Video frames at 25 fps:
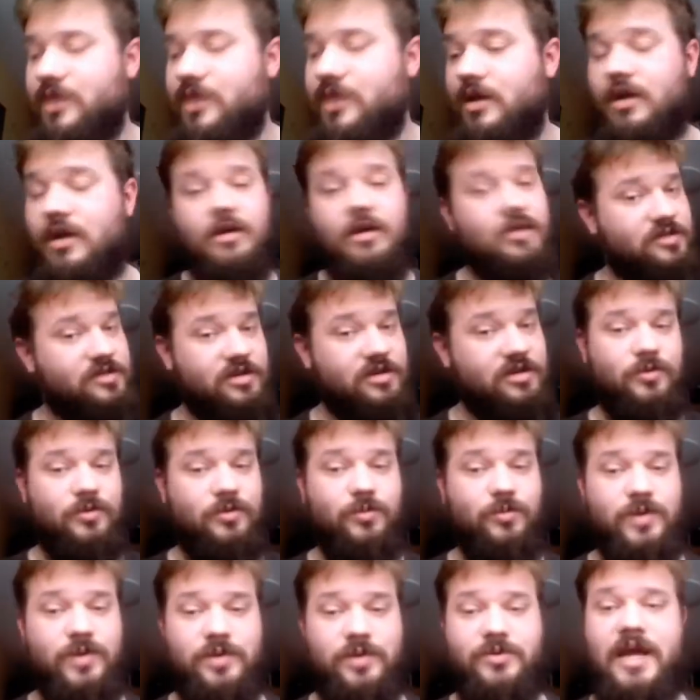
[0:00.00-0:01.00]
So we were
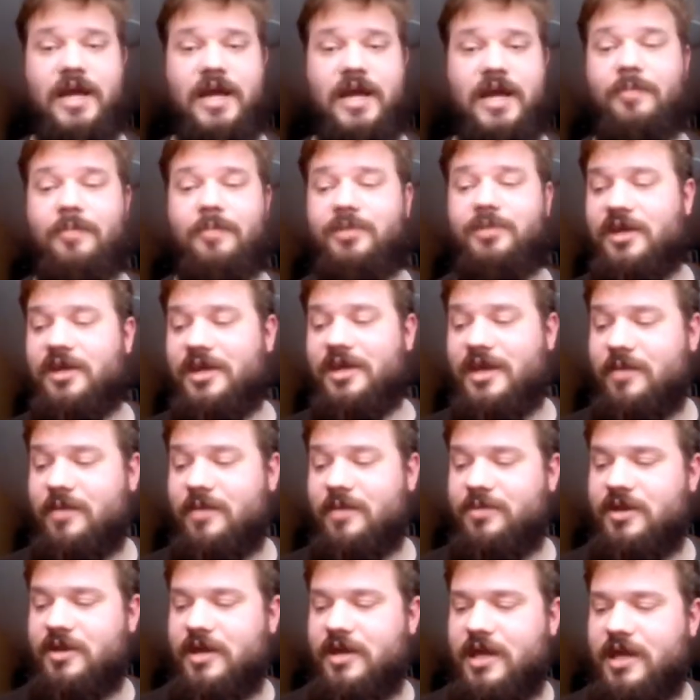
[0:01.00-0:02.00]
happy
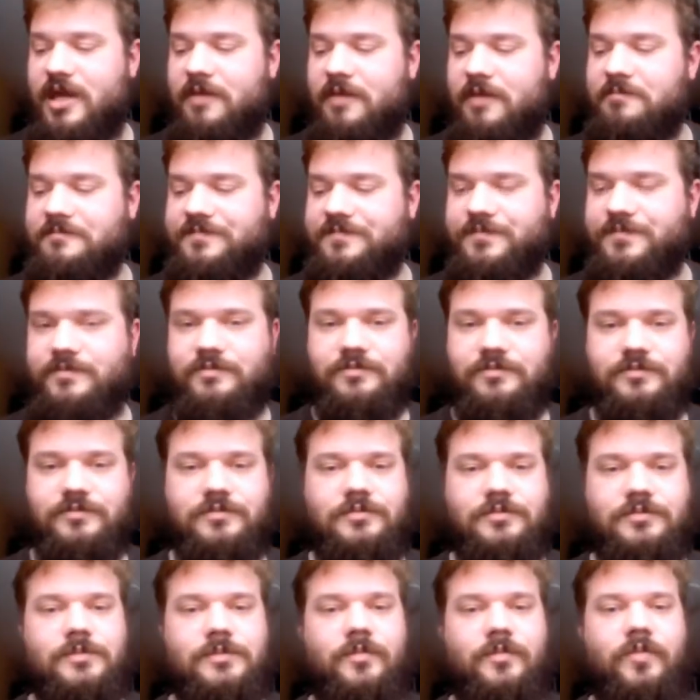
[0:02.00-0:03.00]
again.
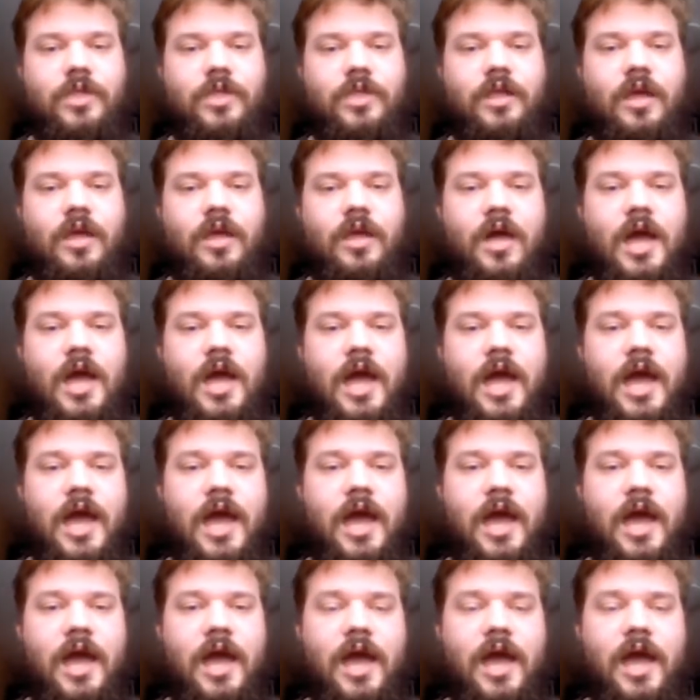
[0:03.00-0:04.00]

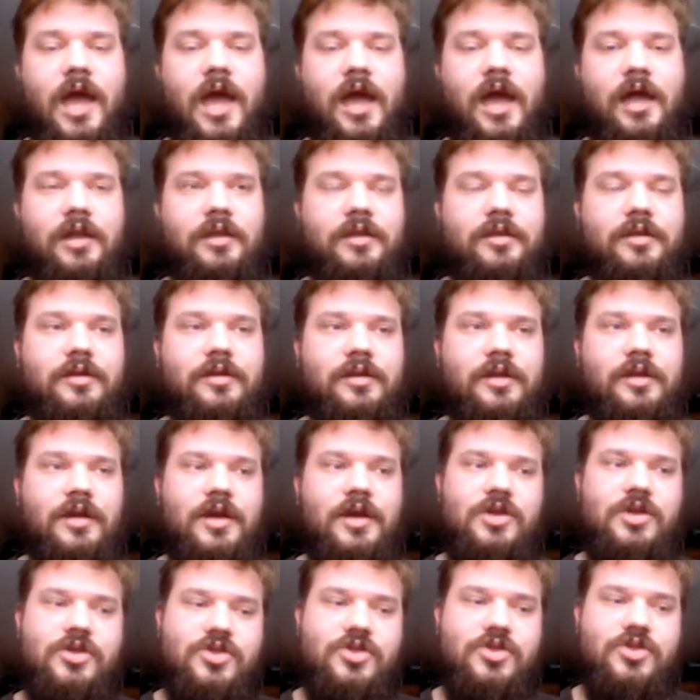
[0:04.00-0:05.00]
And
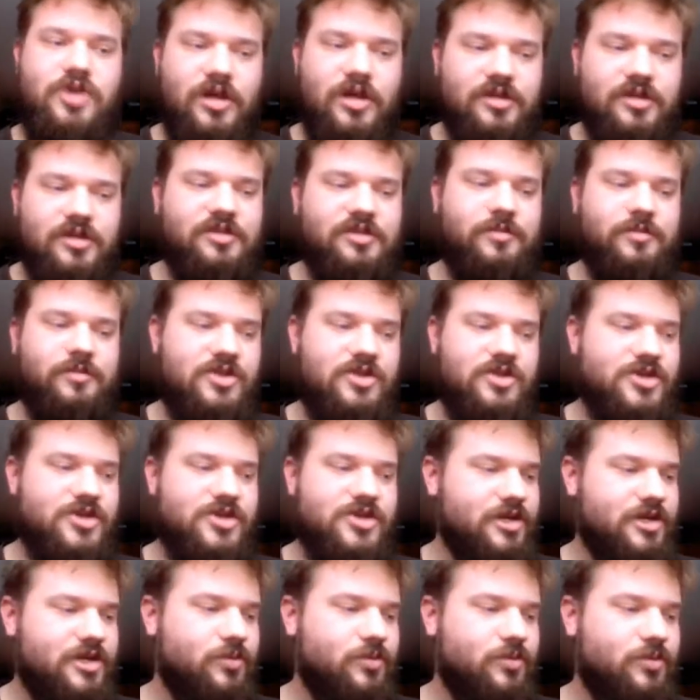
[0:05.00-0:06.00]
just to make sure,
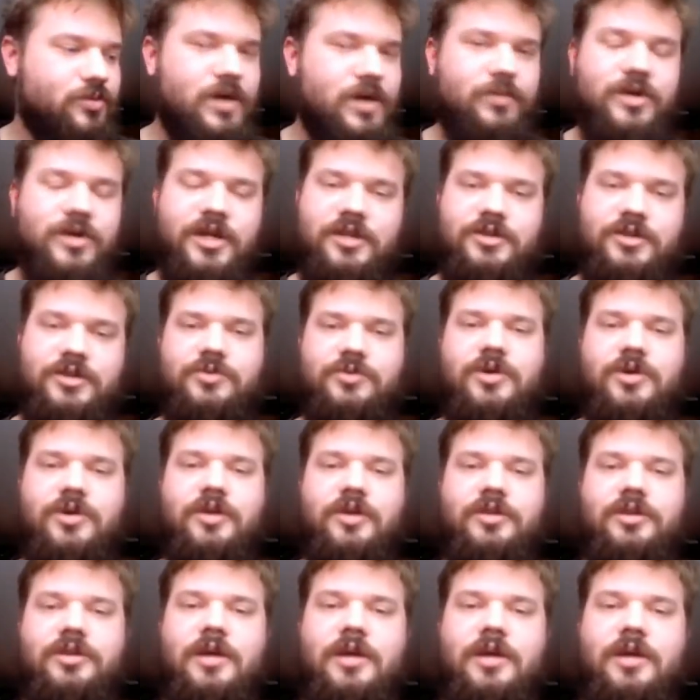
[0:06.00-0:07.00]
we wanted to run the
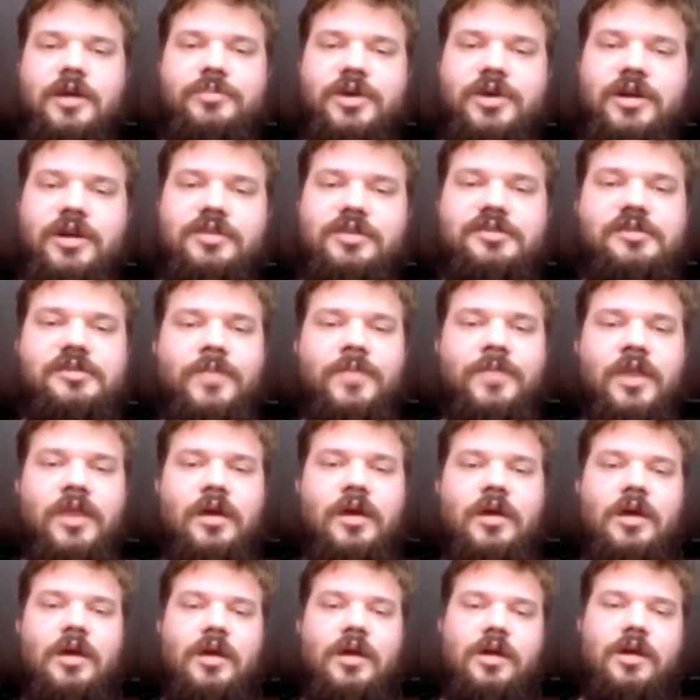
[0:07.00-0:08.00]
numbers.
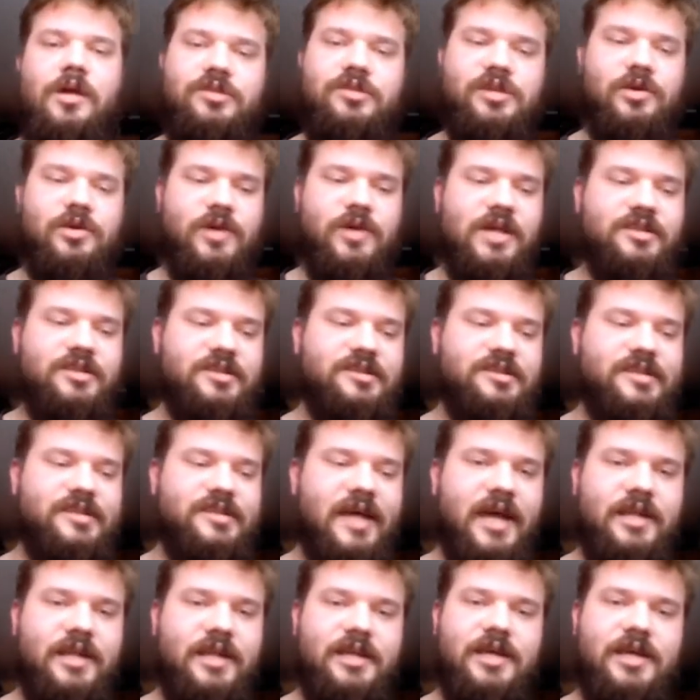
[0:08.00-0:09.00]
So as I said,
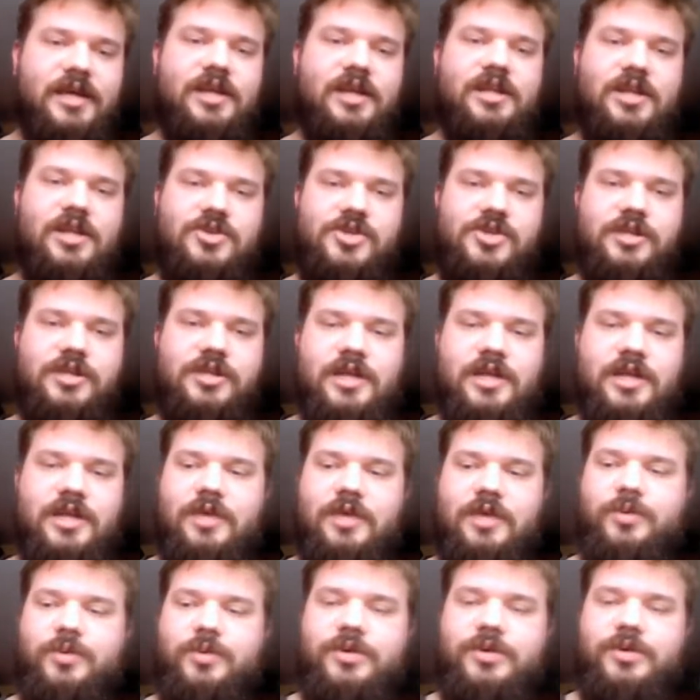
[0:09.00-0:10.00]
initially, we
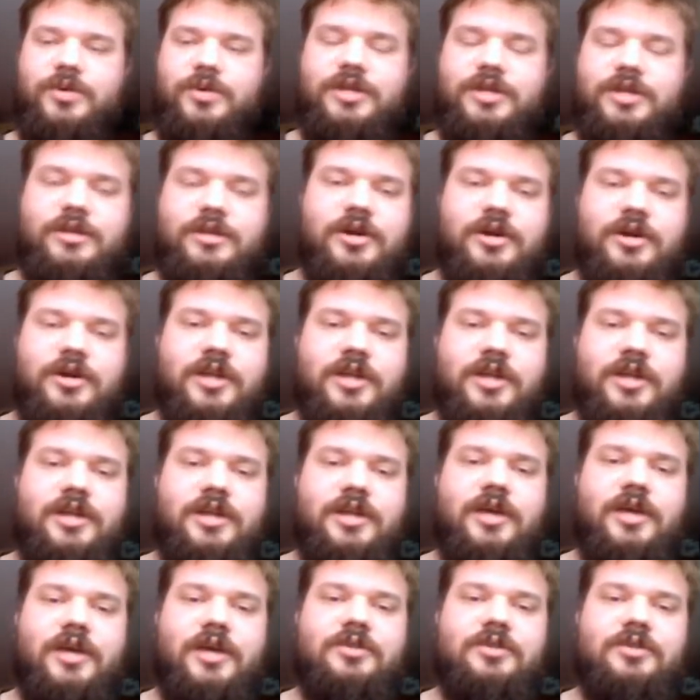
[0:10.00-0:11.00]
were targeting to
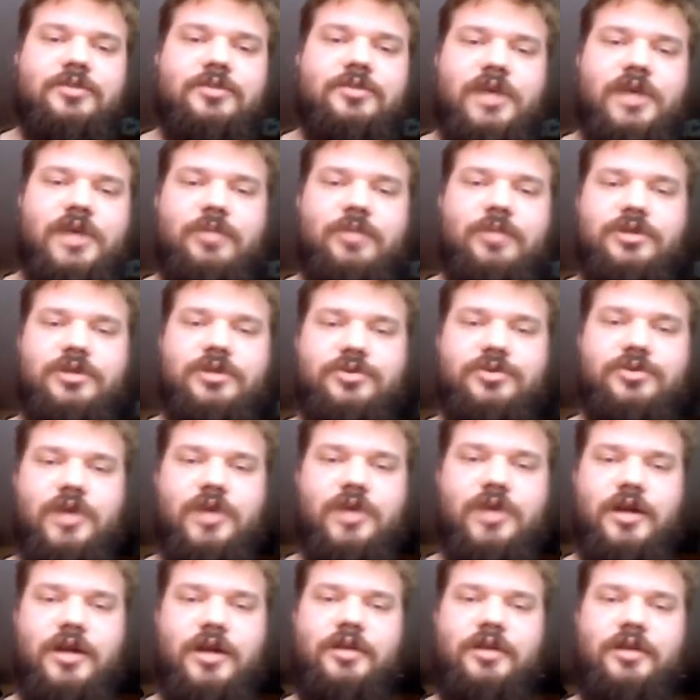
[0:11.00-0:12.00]
be able to run